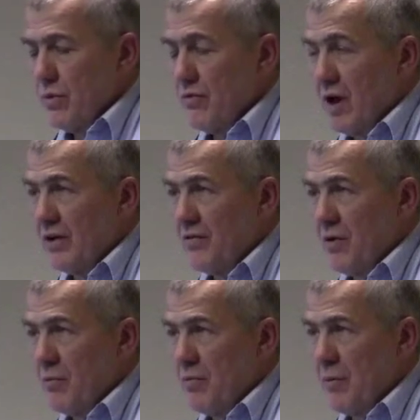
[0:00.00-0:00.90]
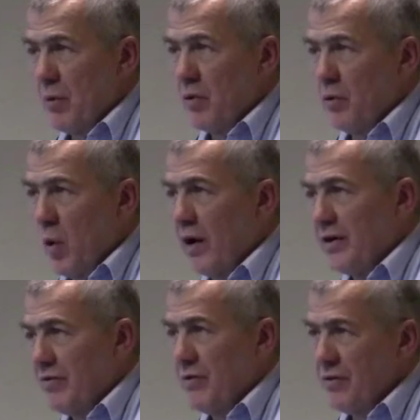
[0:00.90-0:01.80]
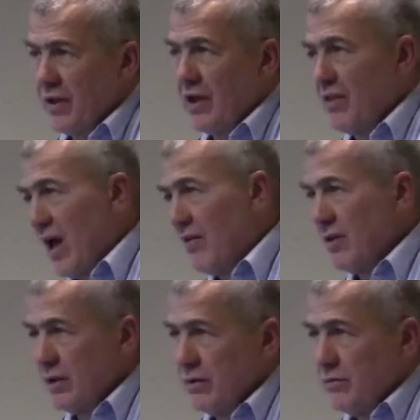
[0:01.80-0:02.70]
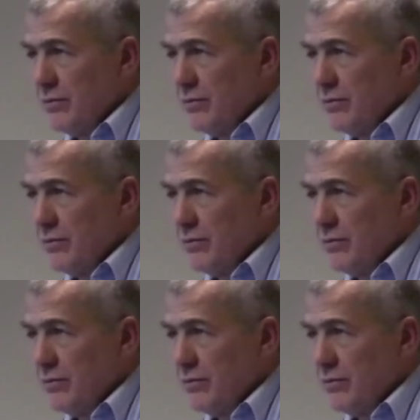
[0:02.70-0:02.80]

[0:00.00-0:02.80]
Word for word: you've got different people who want different things out of it?